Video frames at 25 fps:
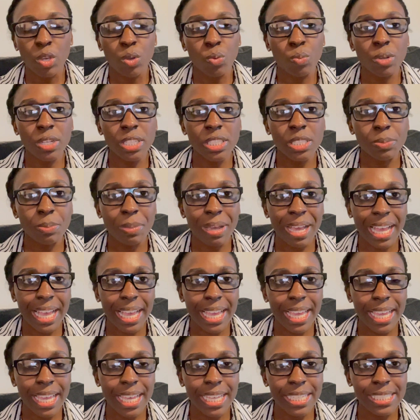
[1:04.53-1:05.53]
was
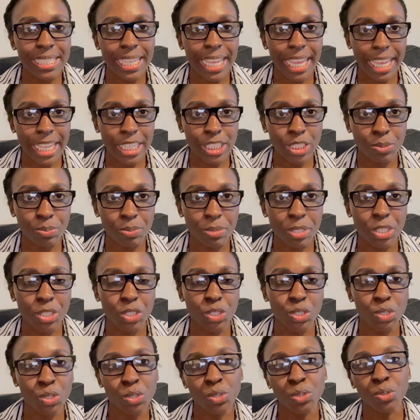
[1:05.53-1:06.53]
my attachment
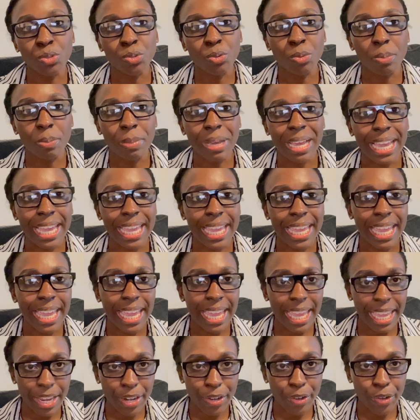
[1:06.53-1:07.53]
to my
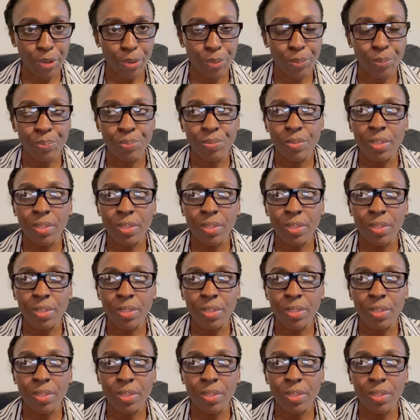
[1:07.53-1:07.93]
hair.